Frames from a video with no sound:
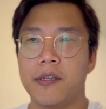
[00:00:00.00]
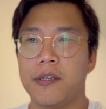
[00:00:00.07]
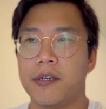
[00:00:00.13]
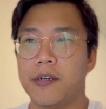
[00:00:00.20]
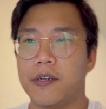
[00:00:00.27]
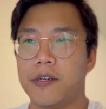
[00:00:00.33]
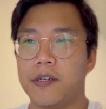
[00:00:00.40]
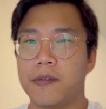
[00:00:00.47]

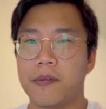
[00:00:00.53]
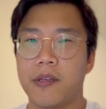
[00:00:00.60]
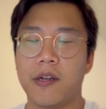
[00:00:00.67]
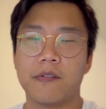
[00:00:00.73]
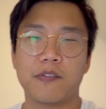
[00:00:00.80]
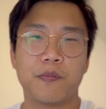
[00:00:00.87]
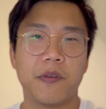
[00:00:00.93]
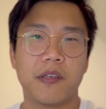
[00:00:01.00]
And
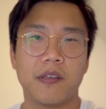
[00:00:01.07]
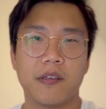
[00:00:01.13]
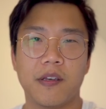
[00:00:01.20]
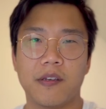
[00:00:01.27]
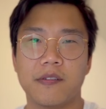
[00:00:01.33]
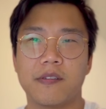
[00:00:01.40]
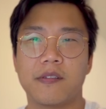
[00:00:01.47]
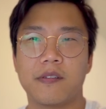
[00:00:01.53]
I'm speaking
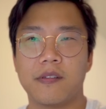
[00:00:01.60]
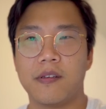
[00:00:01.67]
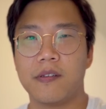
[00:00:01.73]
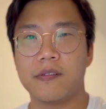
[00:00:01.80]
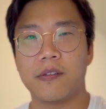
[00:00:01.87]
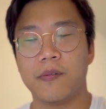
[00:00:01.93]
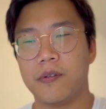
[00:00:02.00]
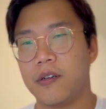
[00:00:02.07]
as
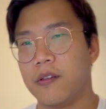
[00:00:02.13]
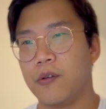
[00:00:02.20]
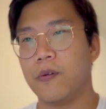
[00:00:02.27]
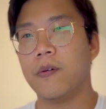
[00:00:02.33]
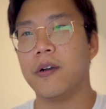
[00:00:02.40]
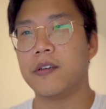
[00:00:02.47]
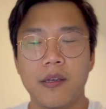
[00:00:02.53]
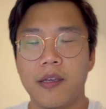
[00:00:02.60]
someone in the
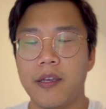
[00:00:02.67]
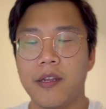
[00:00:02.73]
West.